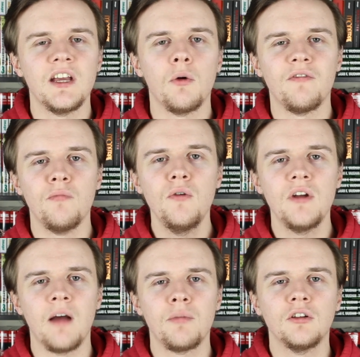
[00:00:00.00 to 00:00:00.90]
ego of Moon
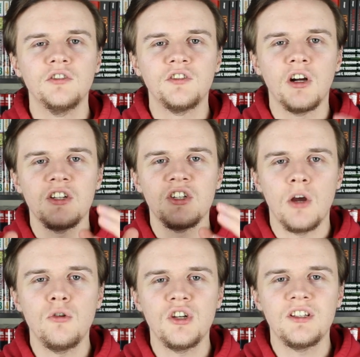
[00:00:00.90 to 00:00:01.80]
Knight because he's got
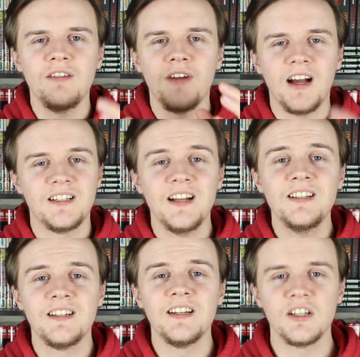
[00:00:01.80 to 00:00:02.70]
dissociative
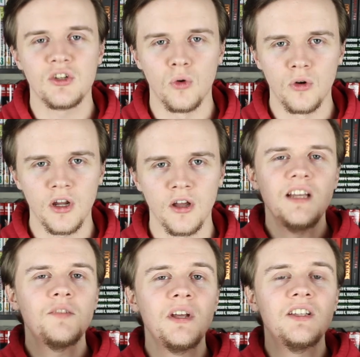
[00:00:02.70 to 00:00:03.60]
identity disorder.
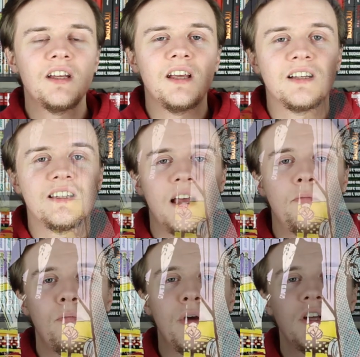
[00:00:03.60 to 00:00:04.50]
This means that he has separate